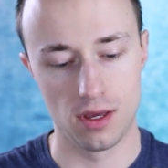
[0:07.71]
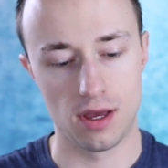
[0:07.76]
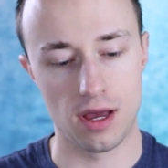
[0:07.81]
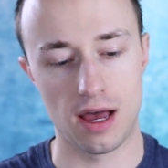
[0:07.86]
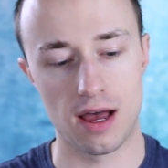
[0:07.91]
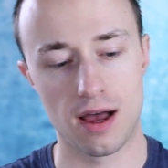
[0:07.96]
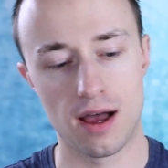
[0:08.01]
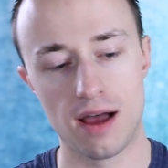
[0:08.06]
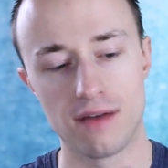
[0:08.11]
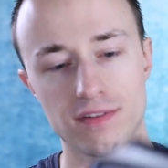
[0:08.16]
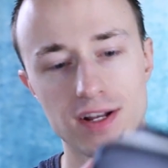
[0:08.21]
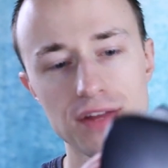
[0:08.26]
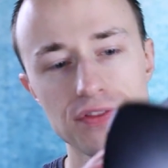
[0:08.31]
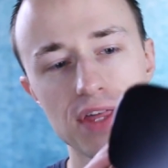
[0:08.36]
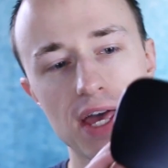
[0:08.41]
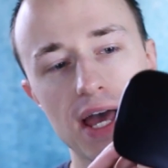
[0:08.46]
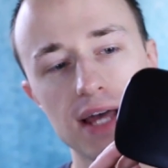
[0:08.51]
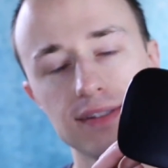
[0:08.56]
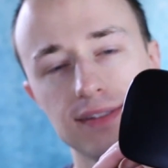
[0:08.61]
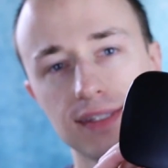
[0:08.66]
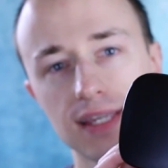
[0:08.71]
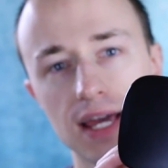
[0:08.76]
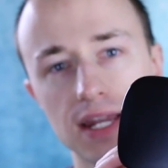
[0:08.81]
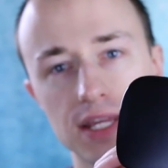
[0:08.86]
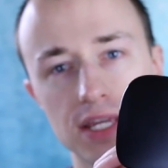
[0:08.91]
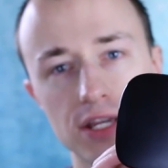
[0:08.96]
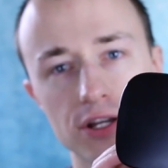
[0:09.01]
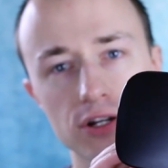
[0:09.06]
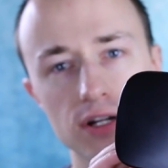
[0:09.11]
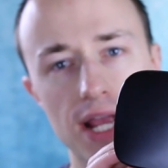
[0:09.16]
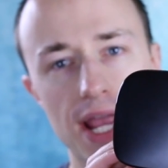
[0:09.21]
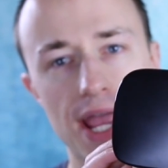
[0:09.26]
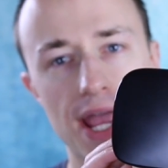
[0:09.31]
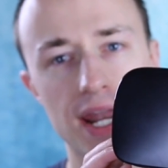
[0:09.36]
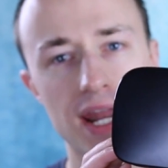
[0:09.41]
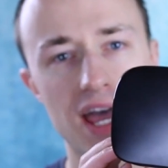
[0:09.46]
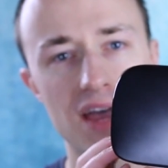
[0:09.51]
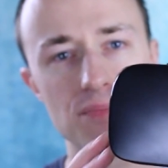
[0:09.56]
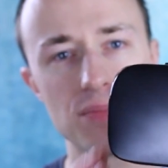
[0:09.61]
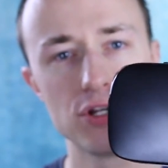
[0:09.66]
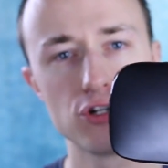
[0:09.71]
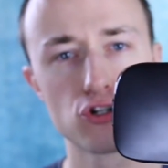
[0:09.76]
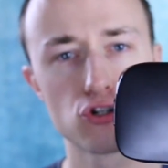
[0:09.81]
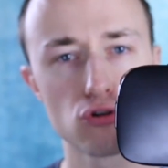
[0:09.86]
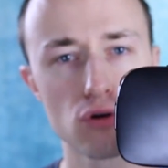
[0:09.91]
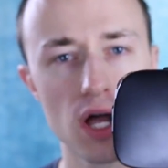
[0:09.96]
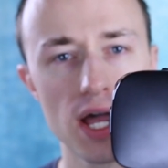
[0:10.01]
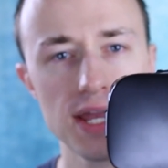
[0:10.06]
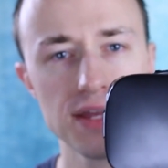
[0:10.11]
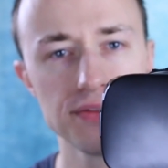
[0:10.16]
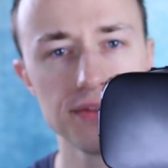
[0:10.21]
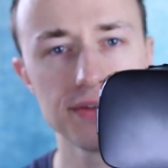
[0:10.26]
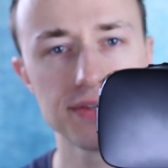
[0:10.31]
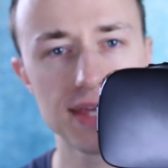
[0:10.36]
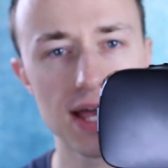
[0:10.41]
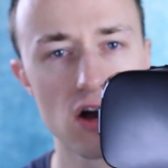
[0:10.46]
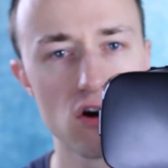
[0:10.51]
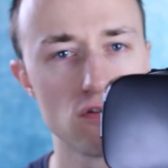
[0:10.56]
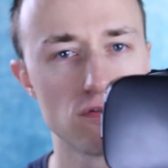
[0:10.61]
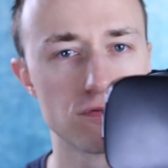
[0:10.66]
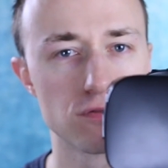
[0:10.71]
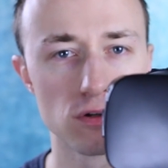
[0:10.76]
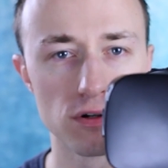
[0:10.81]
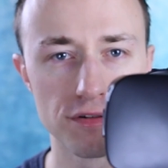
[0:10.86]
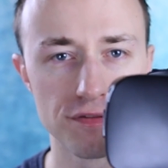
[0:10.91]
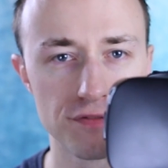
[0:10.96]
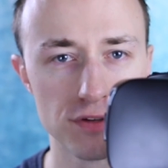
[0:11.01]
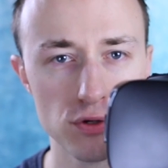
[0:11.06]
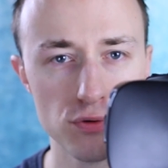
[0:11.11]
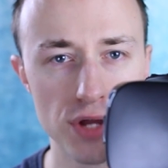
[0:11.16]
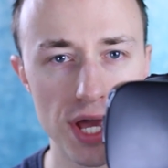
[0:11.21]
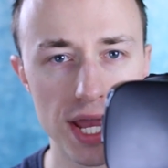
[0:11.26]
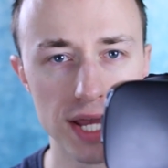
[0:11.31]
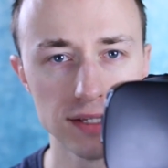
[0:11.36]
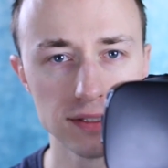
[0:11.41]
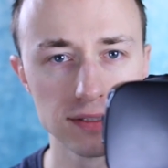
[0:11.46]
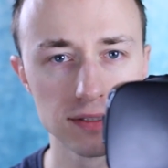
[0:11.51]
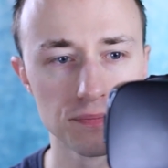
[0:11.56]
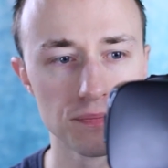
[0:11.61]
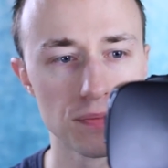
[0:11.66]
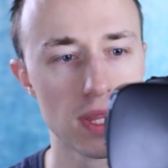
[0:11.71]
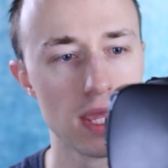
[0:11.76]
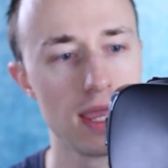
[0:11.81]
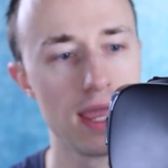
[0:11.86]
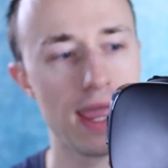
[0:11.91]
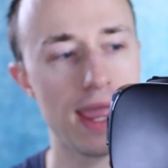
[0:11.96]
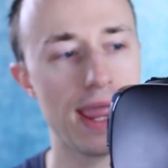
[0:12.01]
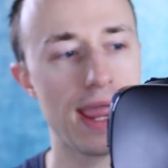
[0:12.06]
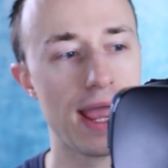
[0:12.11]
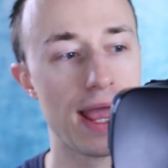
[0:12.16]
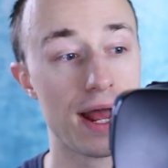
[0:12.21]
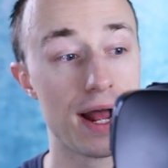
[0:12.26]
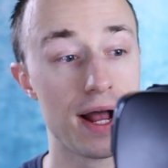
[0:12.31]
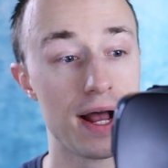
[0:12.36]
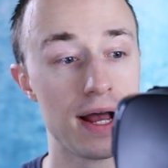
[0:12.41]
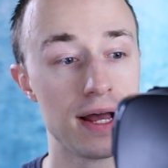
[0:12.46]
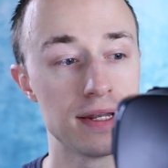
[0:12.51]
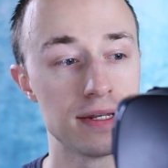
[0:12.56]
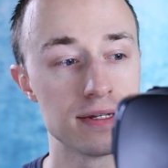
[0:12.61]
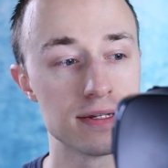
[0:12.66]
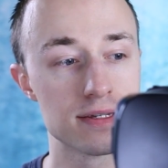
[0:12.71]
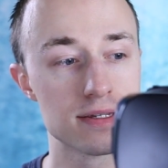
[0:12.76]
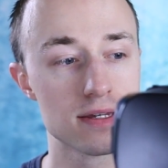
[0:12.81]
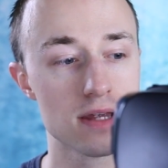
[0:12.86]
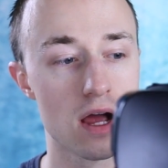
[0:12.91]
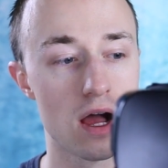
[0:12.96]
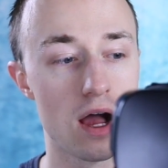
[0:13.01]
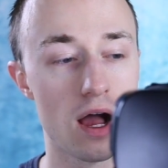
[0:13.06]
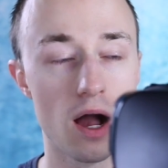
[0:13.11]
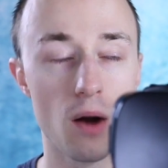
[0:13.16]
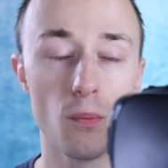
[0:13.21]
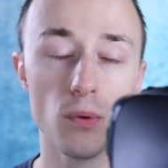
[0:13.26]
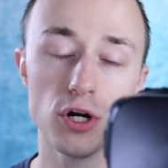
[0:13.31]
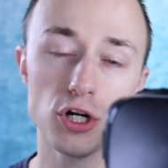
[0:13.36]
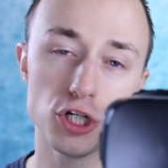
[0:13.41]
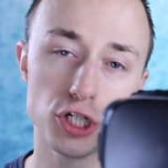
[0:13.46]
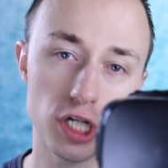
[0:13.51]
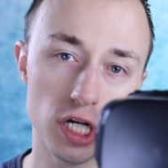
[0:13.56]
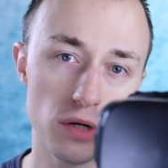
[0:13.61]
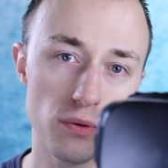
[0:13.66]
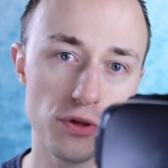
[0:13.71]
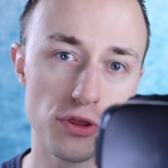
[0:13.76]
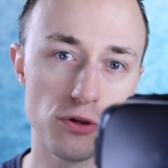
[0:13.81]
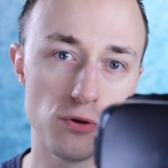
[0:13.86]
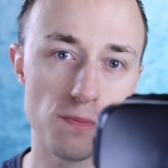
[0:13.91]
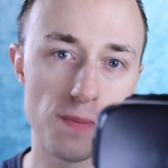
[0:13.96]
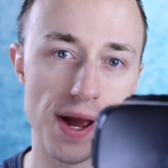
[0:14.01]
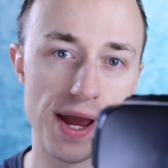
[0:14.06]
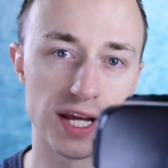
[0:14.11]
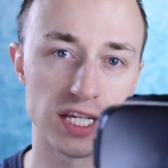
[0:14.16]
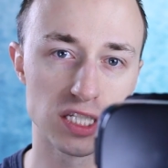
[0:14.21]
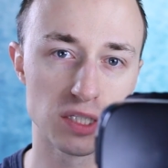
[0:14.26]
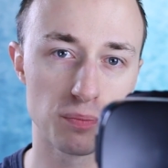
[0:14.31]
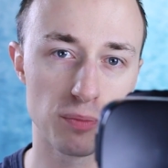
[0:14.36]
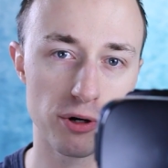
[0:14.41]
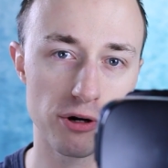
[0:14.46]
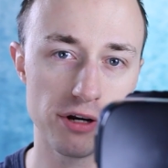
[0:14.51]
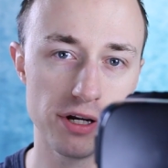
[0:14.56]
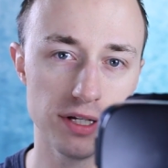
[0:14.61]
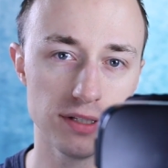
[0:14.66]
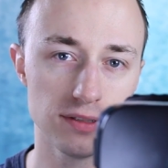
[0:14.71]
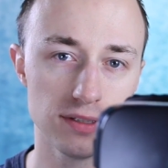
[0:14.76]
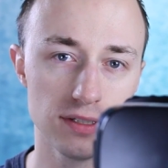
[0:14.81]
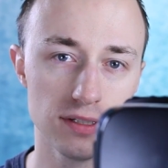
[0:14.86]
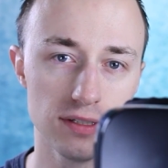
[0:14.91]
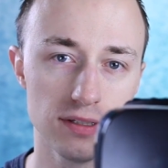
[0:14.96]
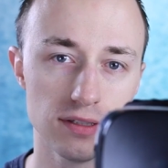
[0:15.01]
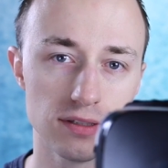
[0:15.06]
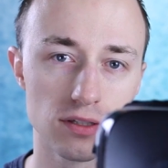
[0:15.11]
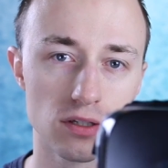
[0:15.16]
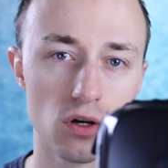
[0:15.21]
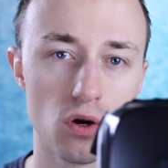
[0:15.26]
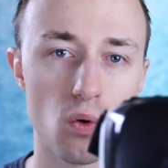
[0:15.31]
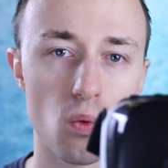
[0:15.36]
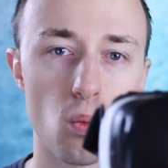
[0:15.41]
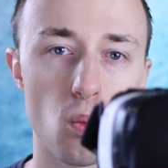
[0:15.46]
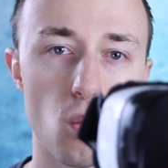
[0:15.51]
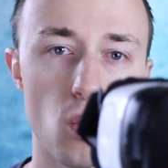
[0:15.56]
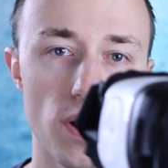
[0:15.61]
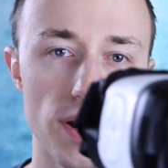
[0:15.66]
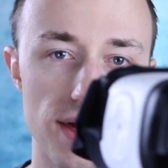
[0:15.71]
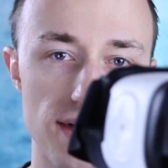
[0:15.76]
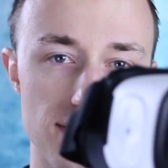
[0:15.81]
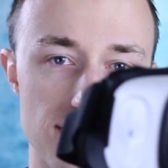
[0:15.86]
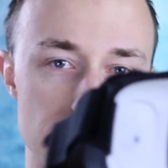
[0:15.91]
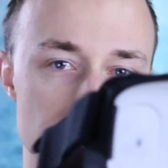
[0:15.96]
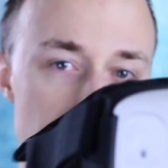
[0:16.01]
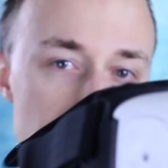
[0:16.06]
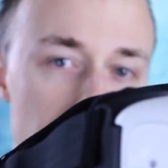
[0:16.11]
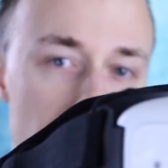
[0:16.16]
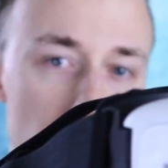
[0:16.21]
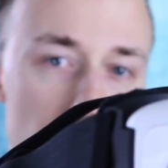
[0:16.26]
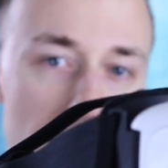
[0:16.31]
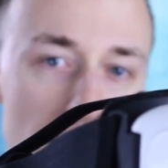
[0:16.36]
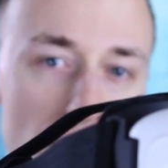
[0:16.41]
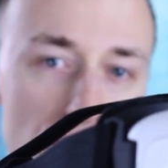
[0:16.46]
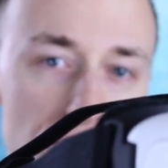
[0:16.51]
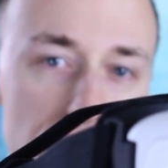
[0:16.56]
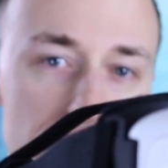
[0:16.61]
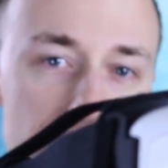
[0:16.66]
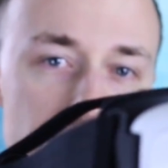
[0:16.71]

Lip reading: I've got the headset here and I've been trying this out for a few days, and I want to share with you my experiences, what I think about the